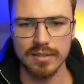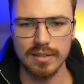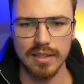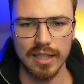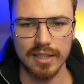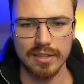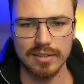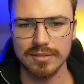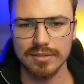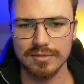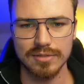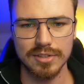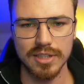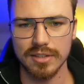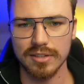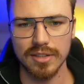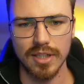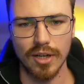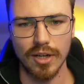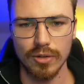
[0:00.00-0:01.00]
like
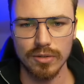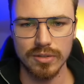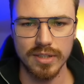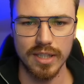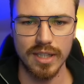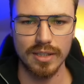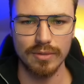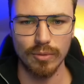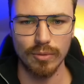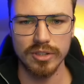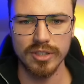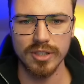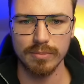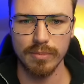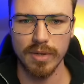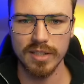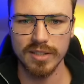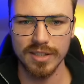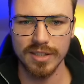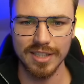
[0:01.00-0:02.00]
just now sending WhatsApp
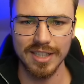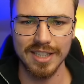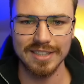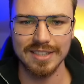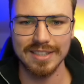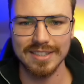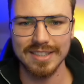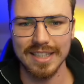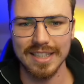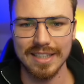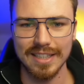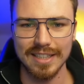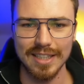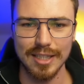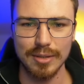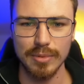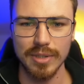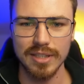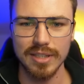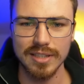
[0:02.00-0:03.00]
messages and sending
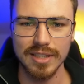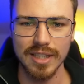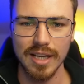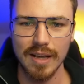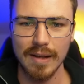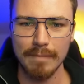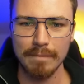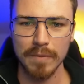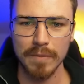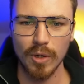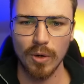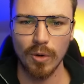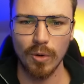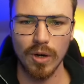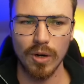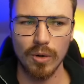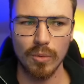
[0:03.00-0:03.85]
emails? Or